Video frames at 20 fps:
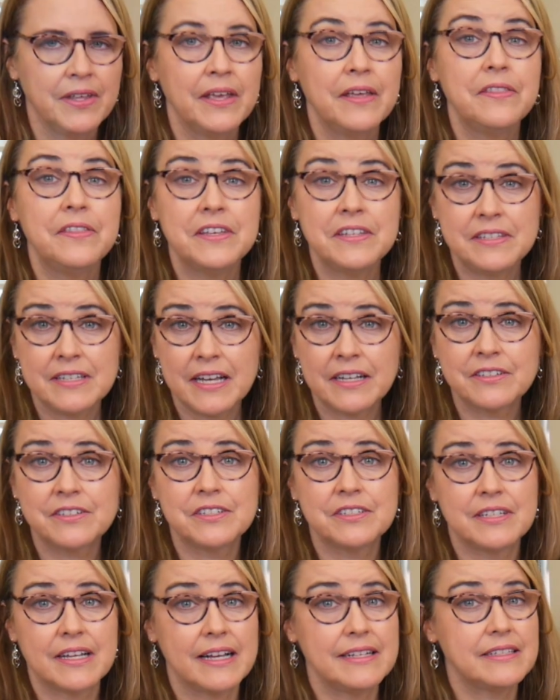This
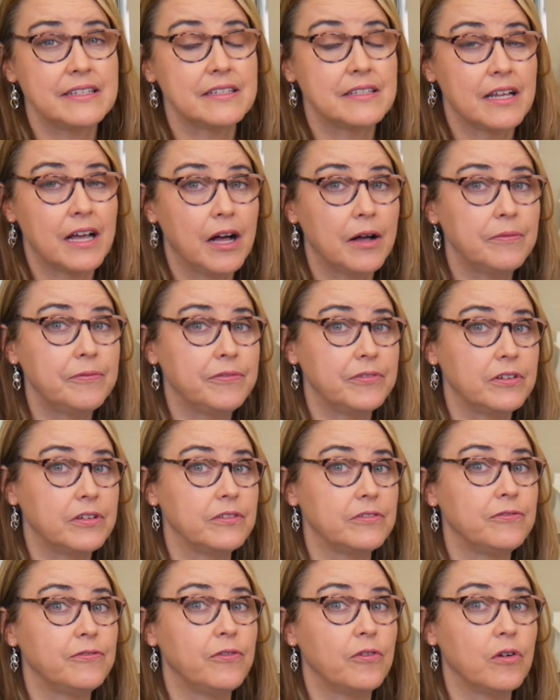exercise is
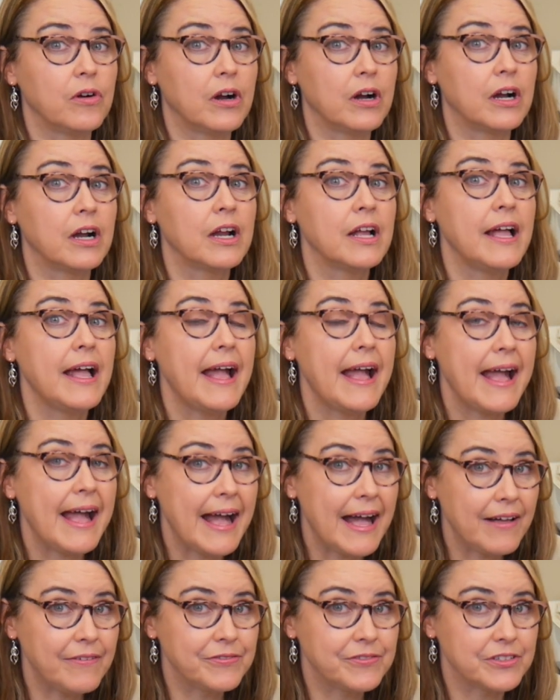helpful for
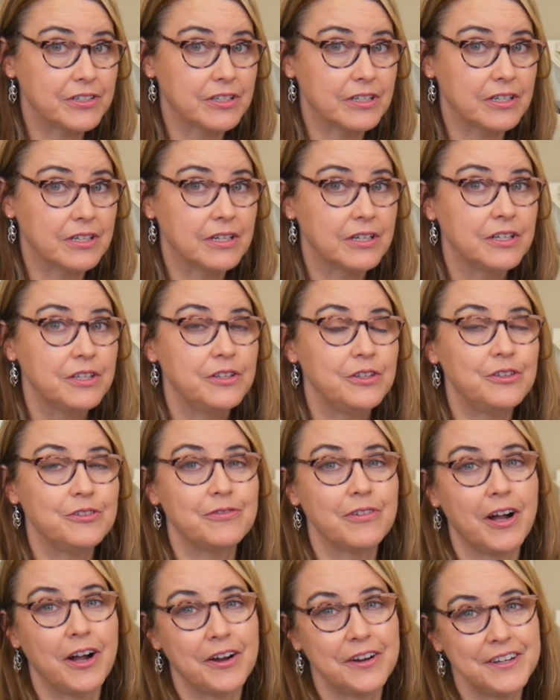after
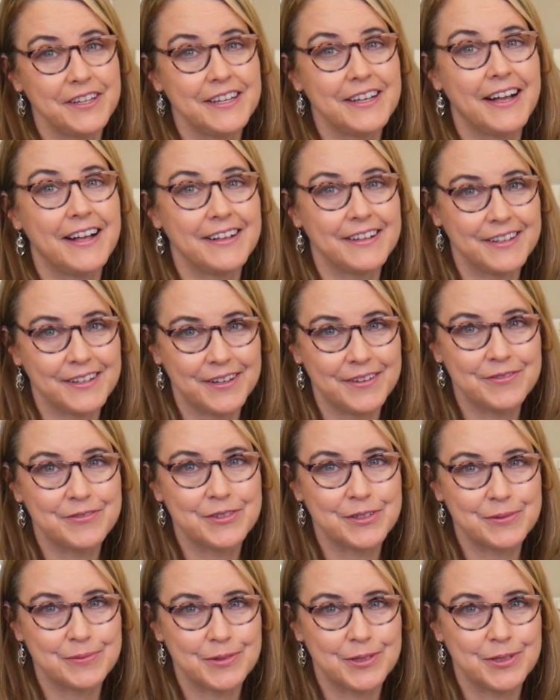you've already gotten
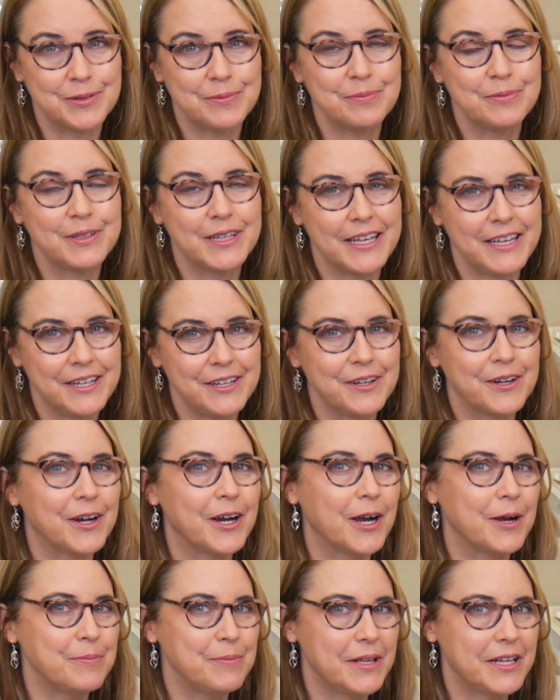comfortable playing
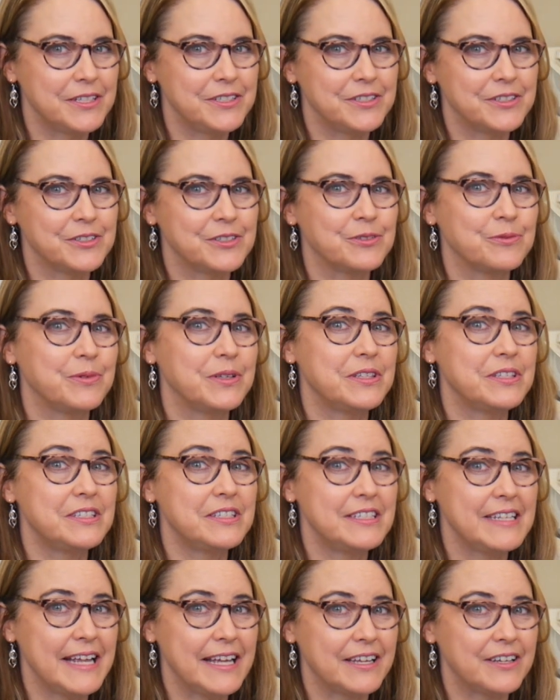your arpeggios with
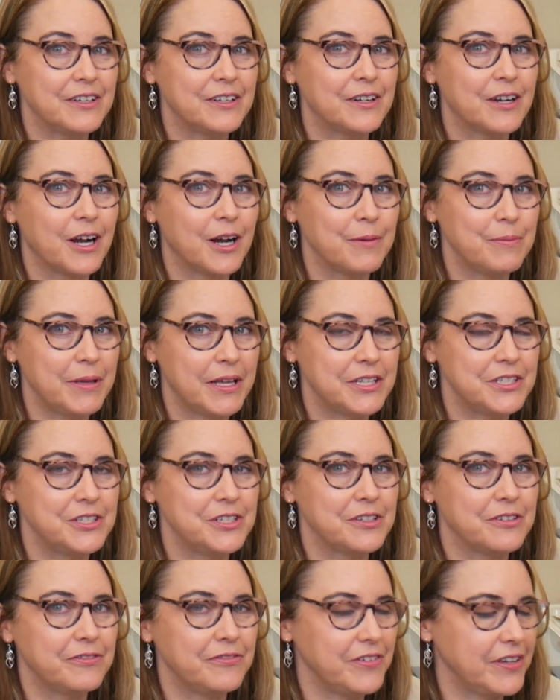standard
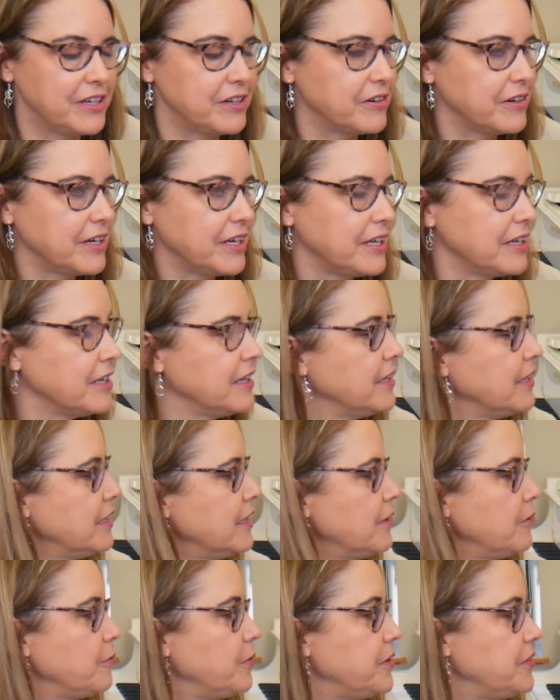arpeggio fingering,
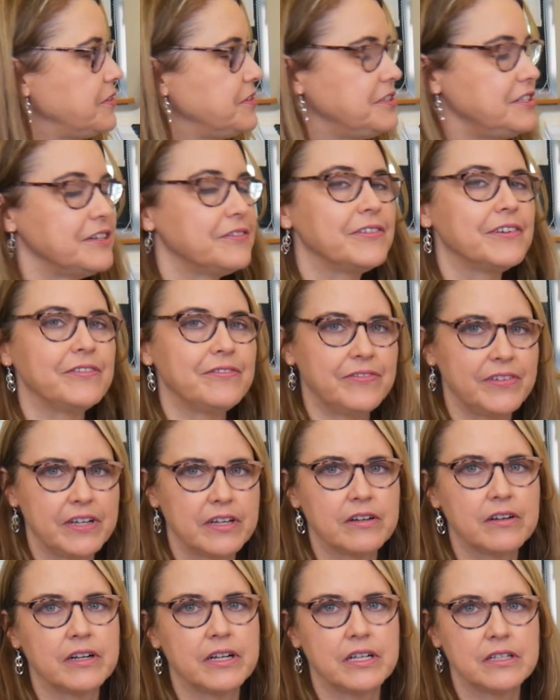with different
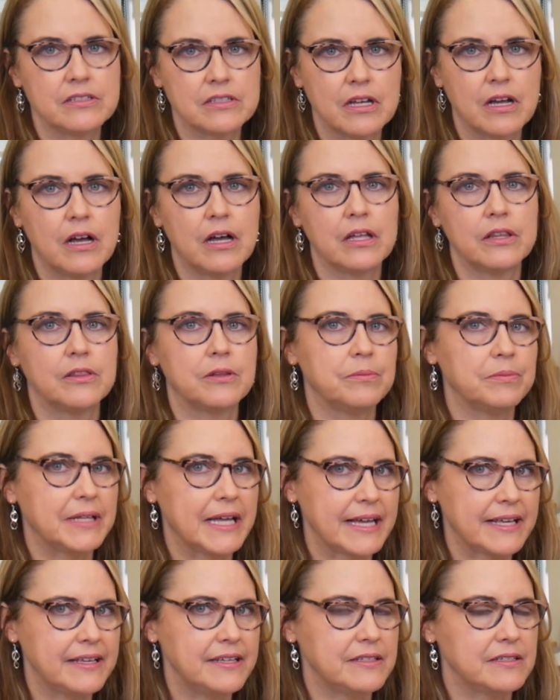fingerings on the
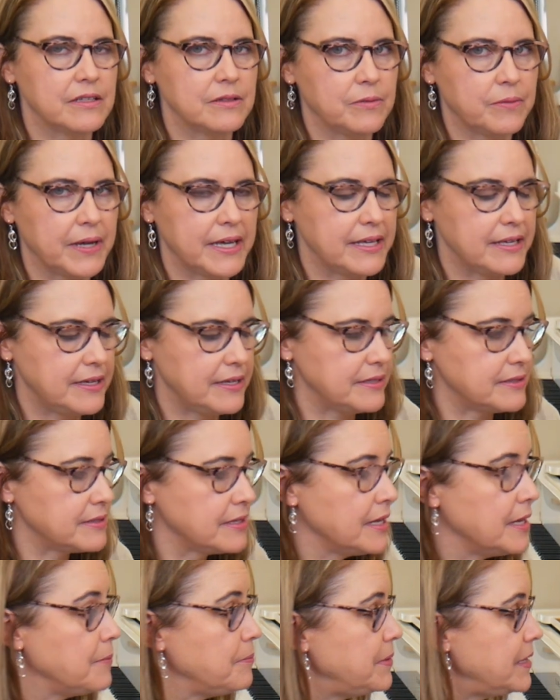black keys and the white keys.